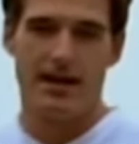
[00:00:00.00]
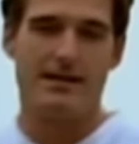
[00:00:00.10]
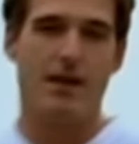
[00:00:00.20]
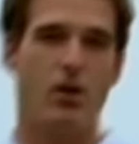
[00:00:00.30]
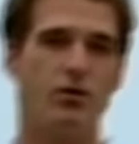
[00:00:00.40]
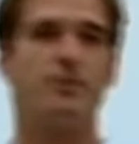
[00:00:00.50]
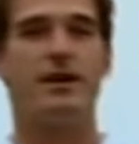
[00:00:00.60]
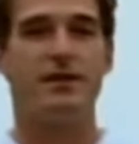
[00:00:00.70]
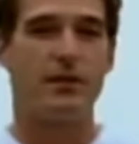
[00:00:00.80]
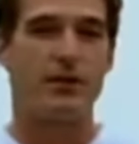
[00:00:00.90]
It told
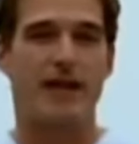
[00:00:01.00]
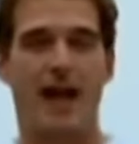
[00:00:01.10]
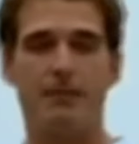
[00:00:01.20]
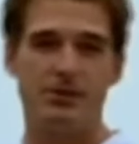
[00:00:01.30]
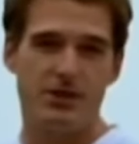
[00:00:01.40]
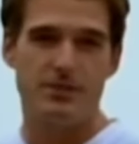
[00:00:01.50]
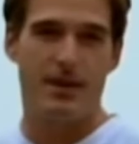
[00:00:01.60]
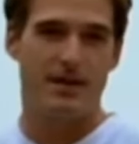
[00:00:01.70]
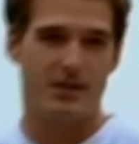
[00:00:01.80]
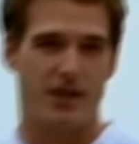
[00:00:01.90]
them that if they were captured
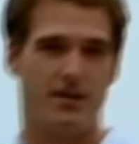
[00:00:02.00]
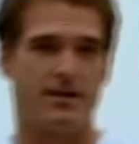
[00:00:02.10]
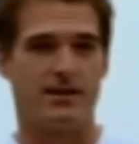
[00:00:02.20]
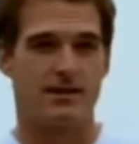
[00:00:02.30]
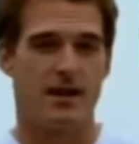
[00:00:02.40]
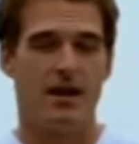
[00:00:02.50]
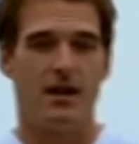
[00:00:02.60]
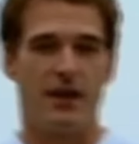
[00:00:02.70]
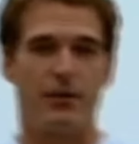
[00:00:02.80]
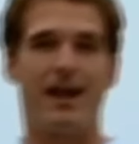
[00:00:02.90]
by the Germans,
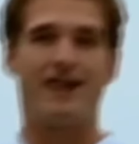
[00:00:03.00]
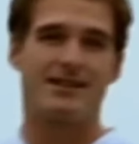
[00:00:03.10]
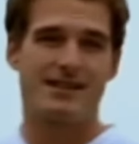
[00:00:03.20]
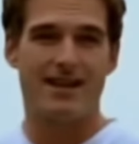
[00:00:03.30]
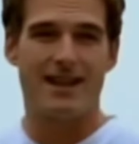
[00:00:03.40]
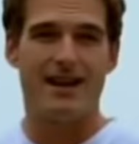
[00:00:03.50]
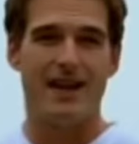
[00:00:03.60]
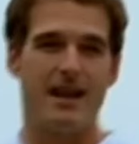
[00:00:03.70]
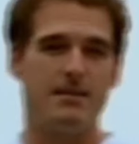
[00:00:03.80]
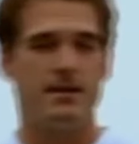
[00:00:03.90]
they were allowed to say their
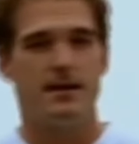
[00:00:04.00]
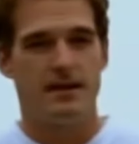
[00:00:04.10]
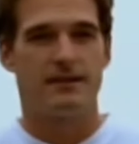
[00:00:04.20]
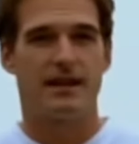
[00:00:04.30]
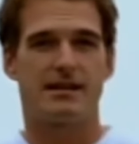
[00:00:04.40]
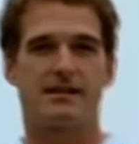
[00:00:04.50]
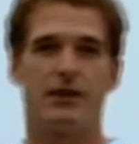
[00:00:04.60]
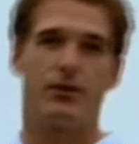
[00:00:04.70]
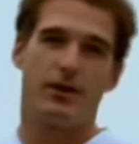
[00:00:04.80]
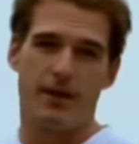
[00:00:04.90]
name, their
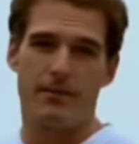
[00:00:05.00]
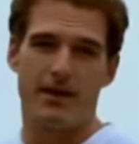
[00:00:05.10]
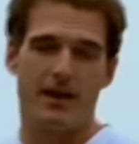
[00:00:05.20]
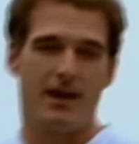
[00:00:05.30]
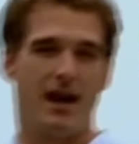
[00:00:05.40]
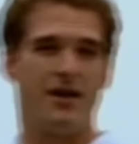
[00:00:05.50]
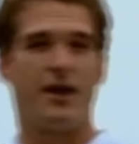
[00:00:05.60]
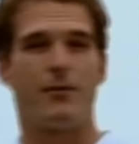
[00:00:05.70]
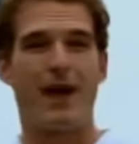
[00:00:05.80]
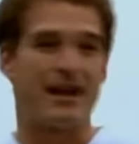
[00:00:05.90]
serial number,
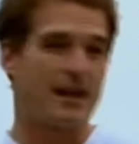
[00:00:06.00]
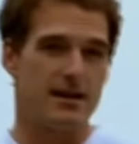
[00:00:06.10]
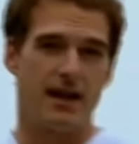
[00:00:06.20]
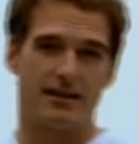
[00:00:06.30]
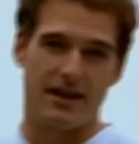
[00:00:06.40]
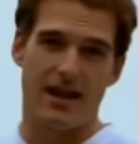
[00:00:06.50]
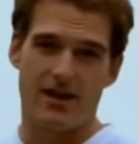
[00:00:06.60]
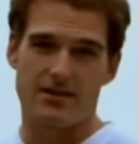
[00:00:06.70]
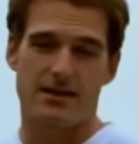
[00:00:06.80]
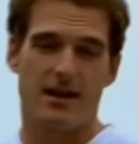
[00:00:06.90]
and their rank, and nothing
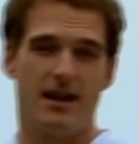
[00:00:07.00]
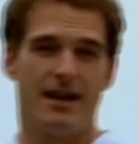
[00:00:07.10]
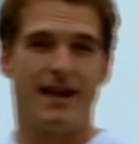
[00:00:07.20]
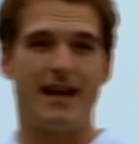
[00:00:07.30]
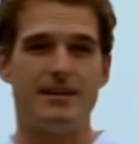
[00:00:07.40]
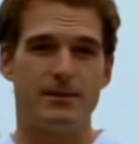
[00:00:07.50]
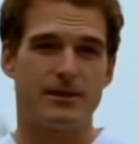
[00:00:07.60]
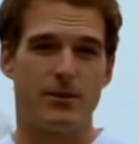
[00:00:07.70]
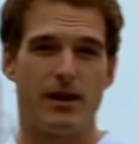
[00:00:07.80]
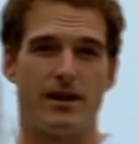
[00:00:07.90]
else. It ended
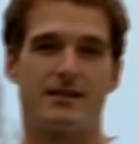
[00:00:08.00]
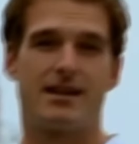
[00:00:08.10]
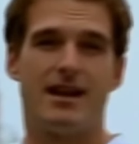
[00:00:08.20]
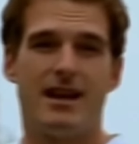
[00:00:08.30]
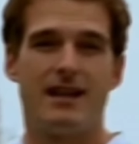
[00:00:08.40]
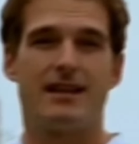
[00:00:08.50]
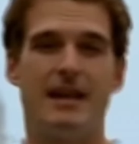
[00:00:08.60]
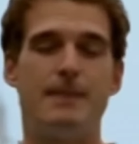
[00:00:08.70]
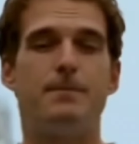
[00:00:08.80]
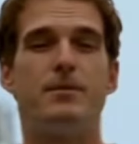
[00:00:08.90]
with the words,
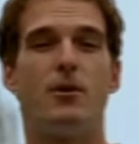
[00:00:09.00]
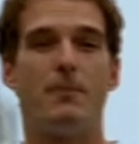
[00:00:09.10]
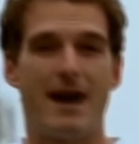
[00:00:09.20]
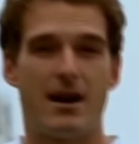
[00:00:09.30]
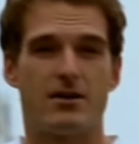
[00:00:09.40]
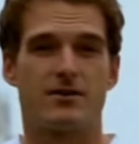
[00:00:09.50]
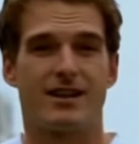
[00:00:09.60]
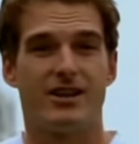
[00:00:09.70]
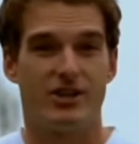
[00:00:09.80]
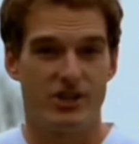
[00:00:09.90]
keep your
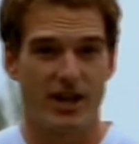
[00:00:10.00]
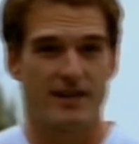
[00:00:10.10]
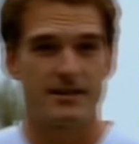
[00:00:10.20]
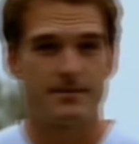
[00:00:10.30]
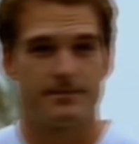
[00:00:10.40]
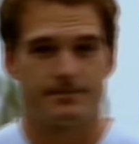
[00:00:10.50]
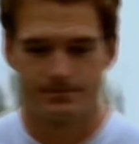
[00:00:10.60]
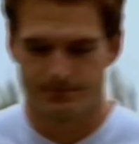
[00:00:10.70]
mouths shut.